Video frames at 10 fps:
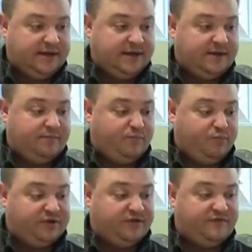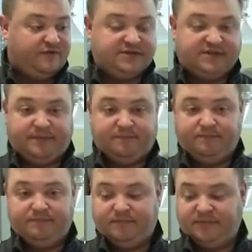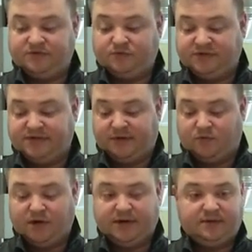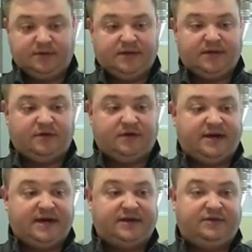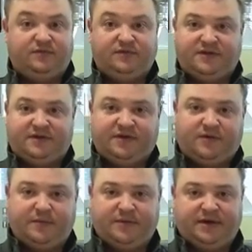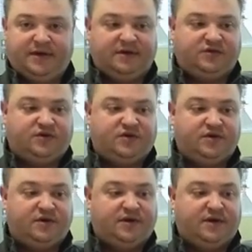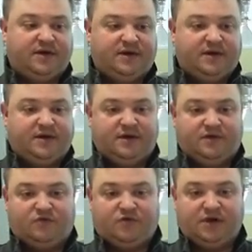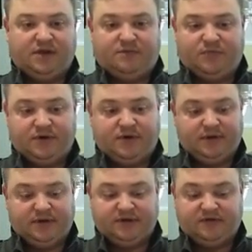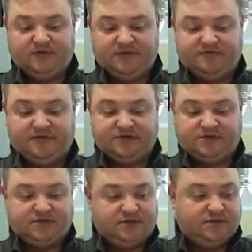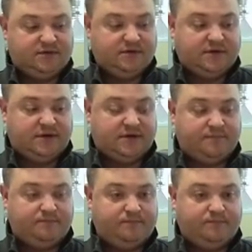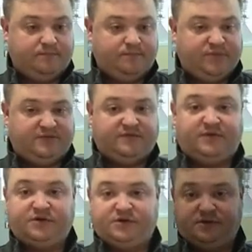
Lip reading: But your first step is Wood Tech 1 and learning how to use all the equipment and turn raw lumber into a finished piece of furniture.